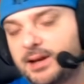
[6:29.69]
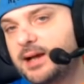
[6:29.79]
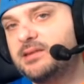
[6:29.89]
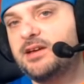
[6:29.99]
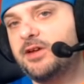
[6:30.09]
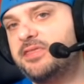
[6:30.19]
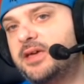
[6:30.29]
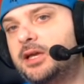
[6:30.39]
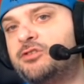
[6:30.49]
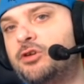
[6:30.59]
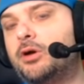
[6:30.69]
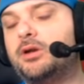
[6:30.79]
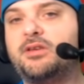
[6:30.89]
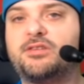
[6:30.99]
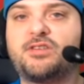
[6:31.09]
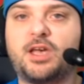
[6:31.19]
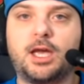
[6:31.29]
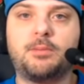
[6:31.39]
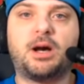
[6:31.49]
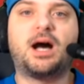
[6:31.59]
Not everything is good in this
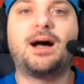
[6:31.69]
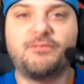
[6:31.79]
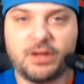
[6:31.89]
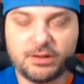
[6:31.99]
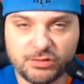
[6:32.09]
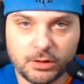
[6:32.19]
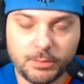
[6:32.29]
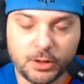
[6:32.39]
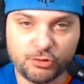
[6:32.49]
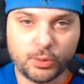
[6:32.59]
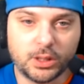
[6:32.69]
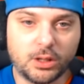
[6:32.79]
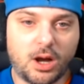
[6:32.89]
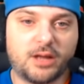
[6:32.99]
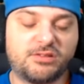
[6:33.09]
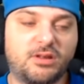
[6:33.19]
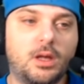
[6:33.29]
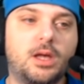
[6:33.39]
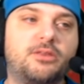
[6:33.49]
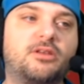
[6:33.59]
game, obviously, because we lost.
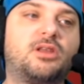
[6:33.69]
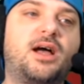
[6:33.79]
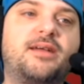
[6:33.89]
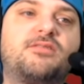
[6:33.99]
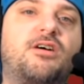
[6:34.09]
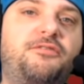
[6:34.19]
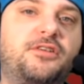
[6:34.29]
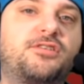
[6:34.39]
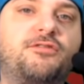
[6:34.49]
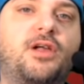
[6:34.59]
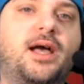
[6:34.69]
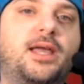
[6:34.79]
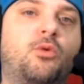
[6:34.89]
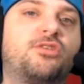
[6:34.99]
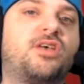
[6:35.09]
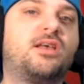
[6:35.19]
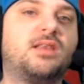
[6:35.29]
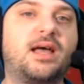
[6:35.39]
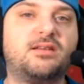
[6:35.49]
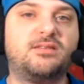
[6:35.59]
The Lions offensive line was a
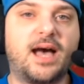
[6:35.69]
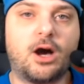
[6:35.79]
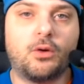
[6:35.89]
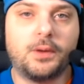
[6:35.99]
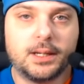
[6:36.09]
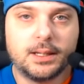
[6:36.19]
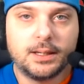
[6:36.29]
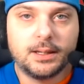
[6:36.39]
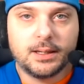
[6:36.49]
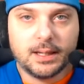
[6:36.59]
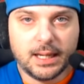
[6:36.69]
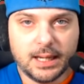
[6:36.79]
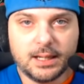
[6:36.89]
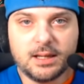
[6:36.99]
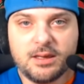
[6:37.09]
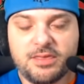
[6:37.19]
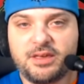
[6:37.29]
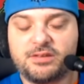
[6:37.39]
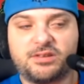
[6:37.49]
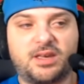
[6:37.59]
letdown in
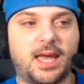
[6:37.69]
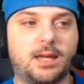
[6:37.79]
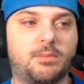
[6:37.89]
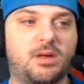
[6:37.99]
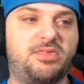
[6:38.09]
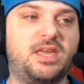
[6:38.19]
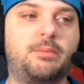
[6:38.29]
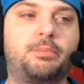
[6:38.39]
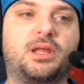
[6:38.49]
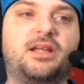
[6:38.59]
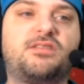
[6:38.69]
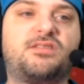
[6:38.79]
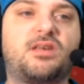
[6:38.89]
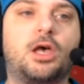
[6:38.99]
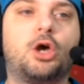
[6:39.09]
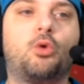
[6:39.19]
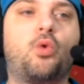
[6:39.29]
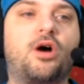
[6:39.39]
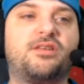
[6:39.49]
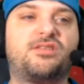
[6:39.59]
this game. The blitz
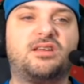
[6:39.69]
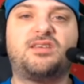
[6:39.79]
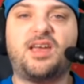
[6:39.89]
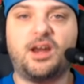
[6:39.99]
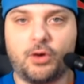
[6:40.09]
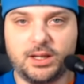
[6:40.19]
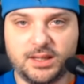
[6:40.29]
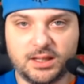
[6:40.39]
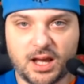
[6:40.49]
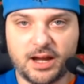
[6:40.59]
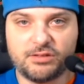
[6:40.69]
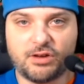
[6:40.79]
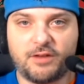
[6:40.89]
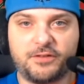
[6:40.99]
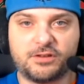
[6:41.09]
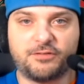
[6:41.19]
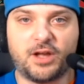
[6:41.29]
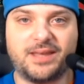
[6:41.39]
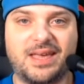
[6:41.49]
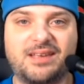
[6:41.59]
was tearing the Lions offensive
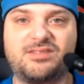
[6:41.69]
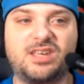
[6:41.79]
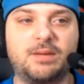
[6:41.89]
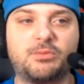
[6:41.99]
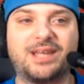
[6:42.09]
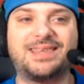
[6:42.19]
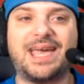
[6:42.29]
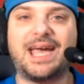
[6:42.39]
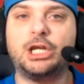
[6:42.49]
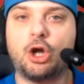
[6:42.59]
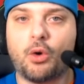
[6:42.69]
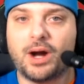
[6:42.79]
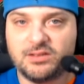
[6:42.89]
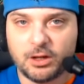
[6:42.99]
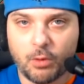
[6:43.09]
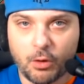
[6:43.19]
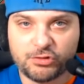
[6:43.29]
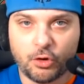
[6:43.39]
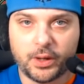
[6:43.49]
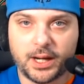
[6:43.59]
line. They seemed like they had no idea what was
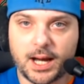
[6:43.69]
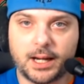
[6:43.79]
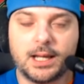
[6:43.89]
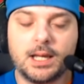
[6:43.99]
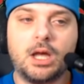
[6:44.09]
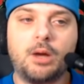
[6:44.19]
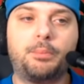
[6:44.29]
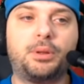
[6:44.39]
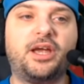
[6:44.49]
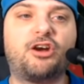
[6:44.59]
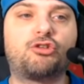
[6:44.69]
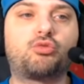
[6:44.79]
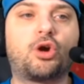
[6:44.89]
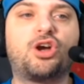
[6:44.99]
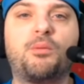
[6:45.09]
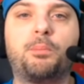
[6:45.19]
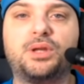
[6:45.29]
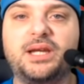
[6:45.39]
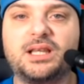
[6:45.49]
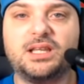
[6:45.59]
going on. Players were
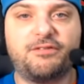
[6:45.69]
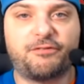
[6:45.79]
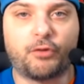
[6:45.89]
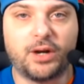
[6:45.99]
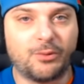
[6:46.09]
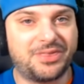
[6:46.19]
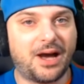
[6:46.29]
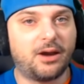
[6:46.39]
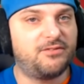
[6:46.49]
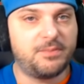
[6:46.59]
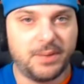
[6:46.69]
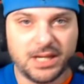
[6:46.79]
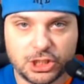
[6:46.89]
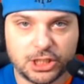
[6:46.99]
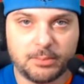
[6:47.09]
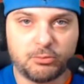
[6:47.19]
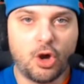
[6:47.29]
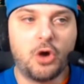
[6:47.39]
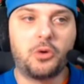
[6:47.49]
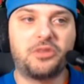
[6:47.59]
completely free without even being chipped,
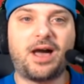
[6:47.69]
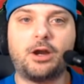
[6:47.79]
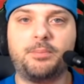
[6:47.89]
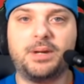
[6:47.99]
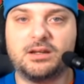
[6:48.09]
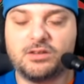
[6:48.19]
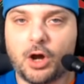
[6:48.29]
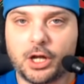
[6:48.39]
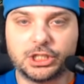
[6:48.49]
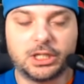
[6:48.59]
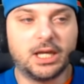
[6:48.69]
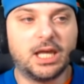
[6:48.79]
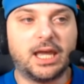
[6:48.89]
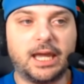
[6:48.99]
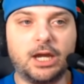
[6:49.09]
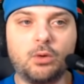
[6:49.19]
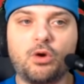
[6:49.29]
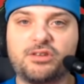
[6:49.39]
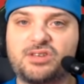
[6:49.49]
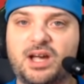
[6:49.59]
without it being touched. It
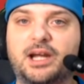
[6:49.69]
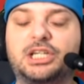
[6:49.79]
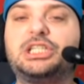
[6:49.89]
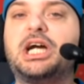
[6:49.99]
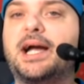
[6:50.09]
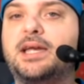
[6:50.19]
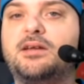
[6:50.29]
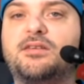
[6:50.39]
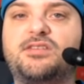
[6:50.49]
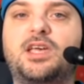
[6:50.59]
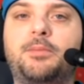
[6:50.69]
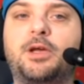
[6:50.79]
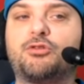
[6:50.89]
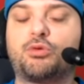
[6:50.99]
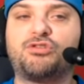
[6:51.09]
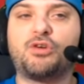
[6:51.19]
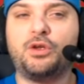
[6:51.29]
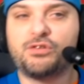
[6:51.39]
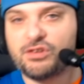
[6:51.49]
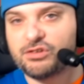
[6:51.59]
was kind of shocking to see because we're so
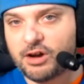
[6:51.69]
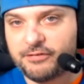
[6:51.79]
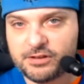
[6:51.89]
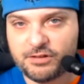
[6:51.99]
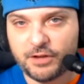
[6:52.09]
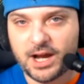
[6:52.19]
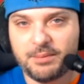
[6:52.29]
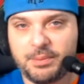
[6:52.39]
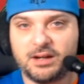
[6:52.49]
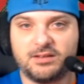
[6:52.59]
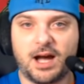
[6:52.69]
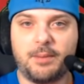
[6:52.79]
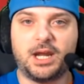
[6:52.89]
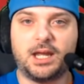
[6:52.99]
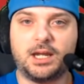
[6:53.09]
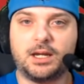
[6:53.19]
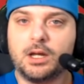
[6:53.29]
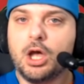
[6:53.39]
used to this offensive line being dominating,